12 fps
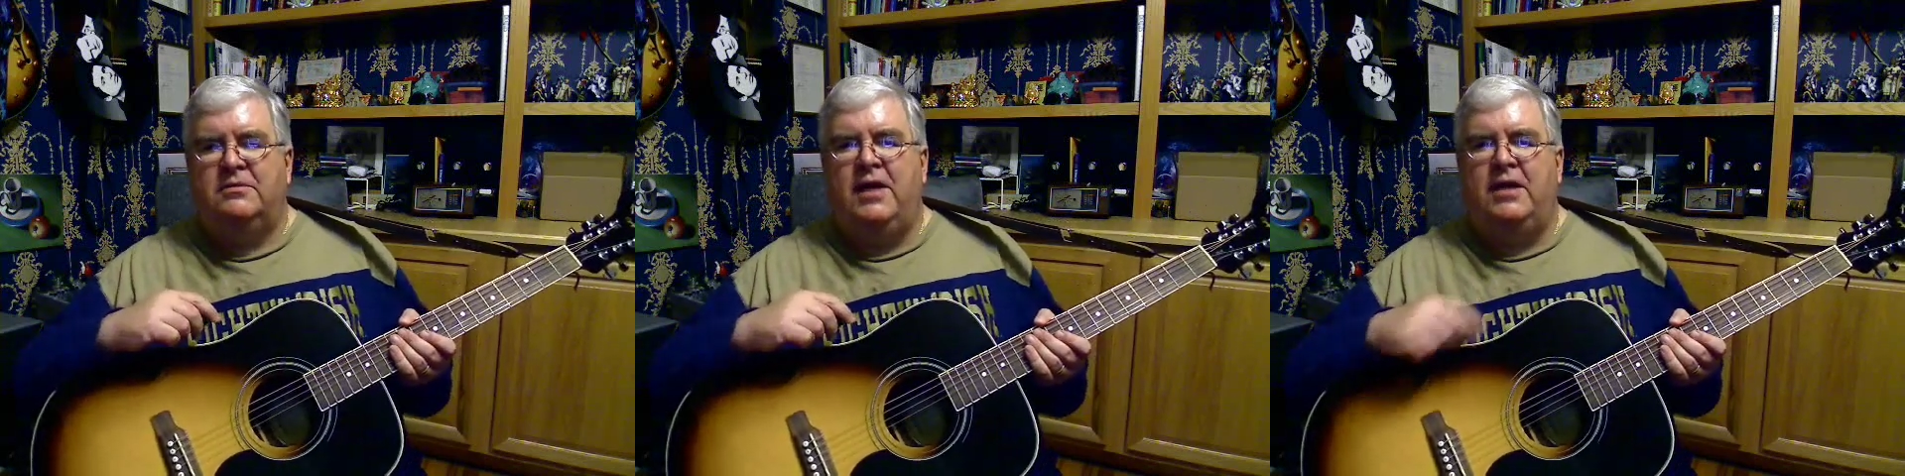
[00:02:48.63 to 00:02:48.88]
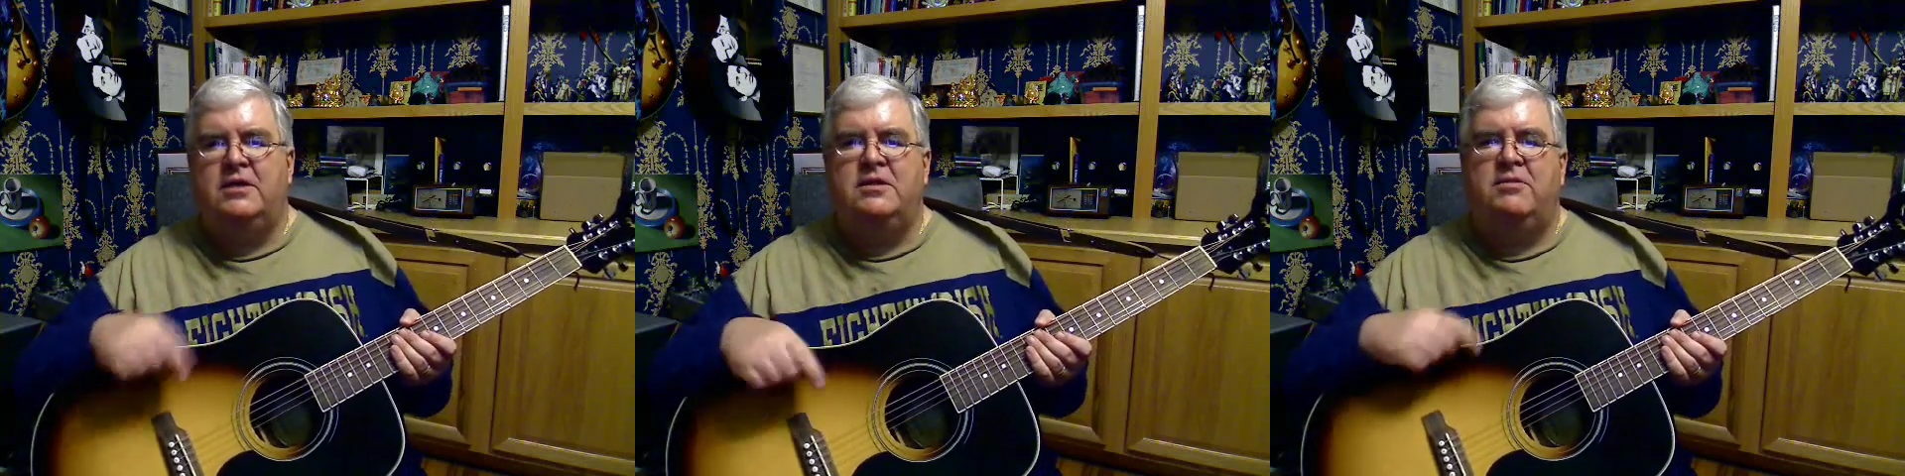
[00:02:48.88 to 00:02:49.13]

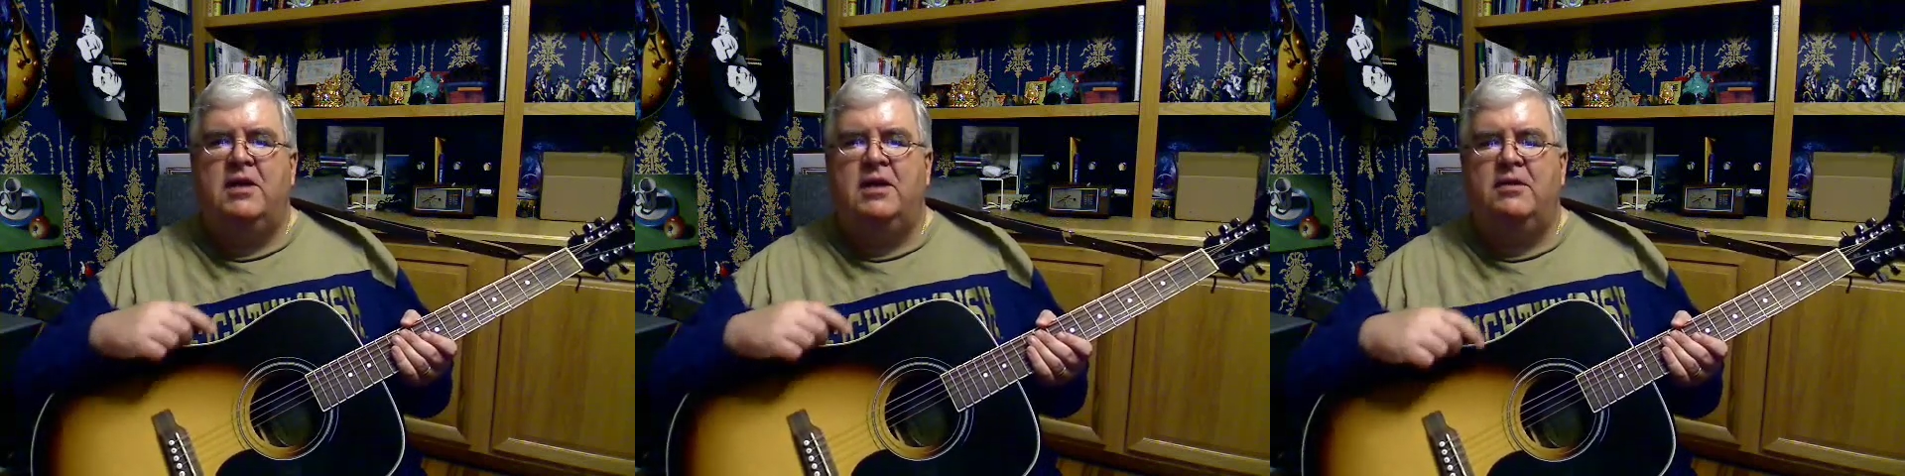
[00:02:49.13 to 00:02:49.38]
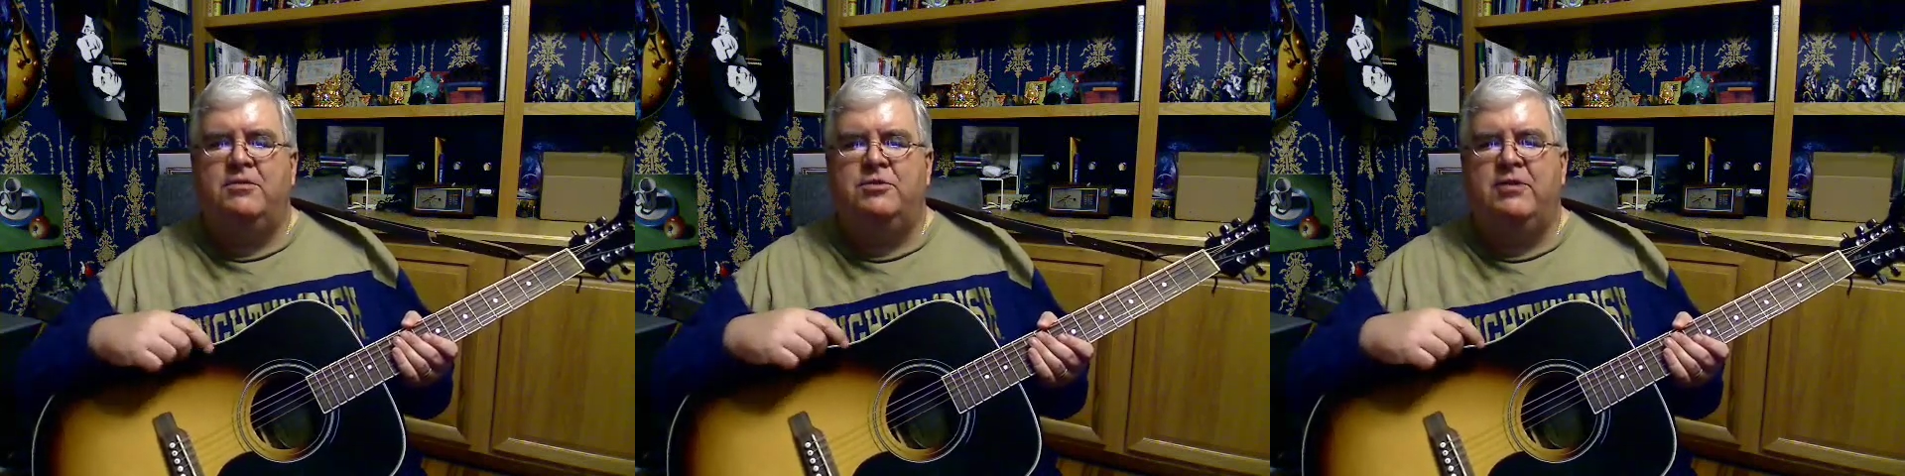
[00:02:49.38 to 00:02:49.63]
actually
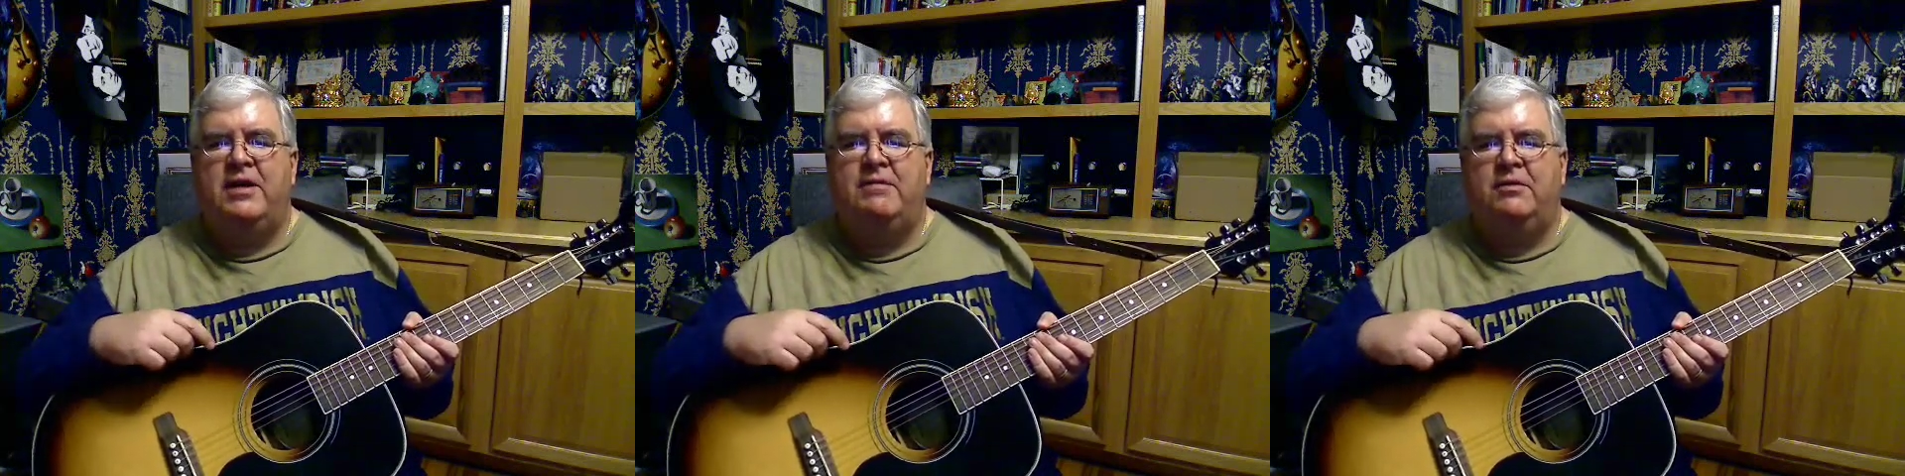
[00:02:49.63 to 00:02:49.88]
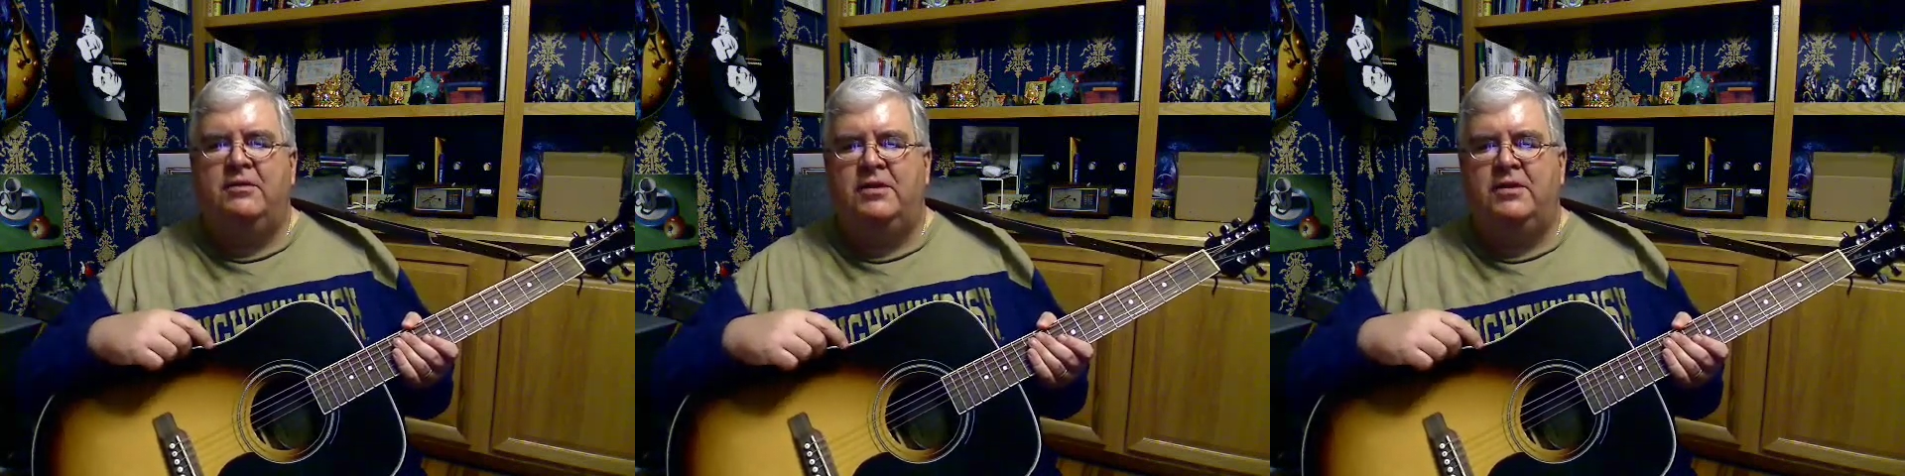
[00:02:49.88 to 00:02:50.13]
while I was
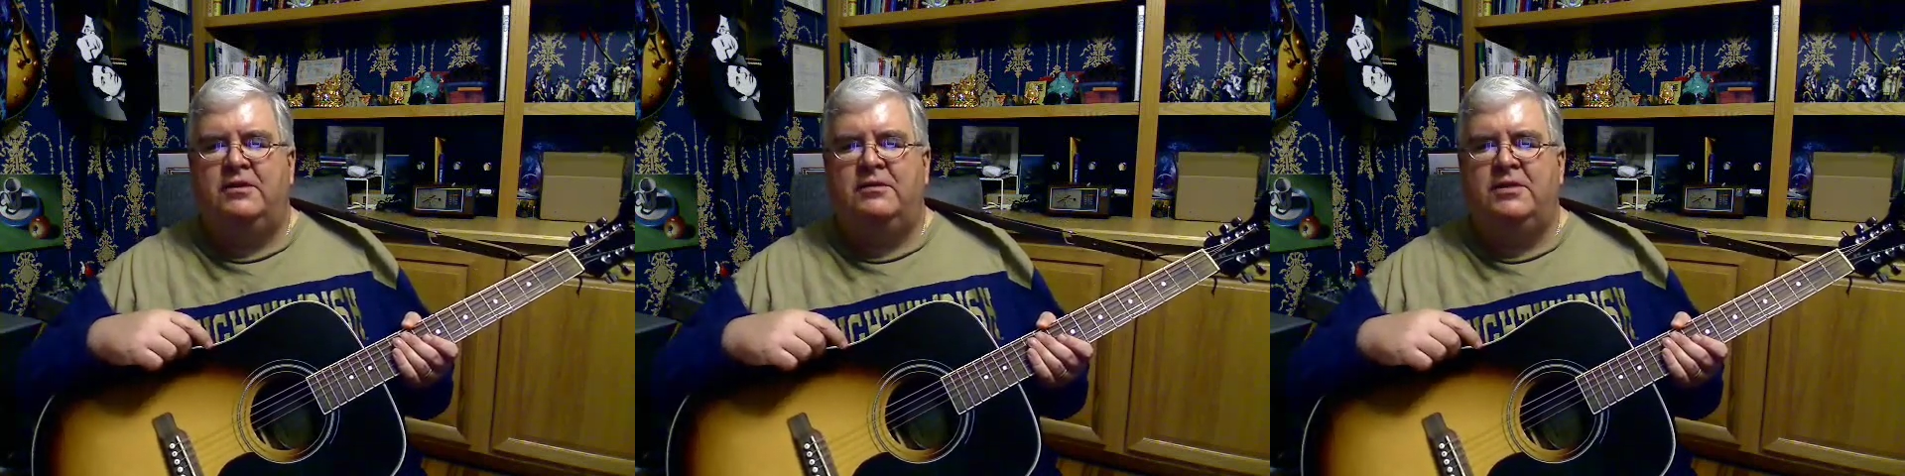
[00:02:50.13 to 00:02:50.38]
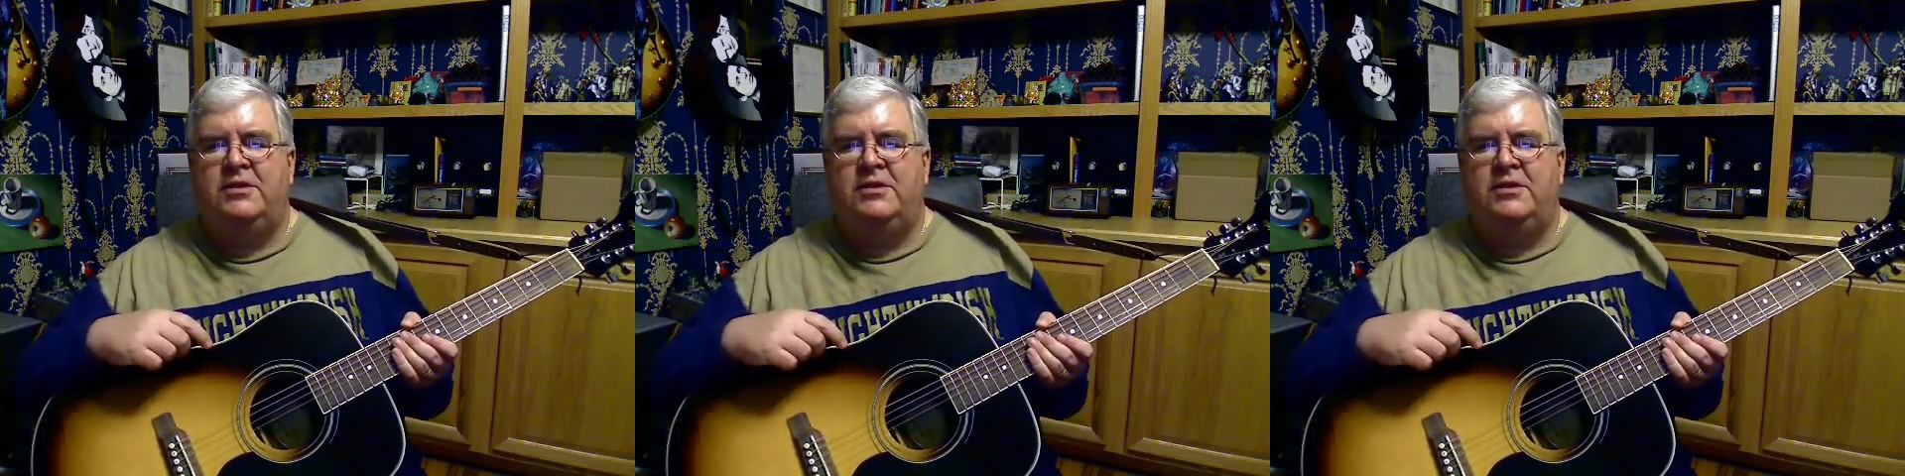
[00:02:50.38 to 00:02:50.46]
traveling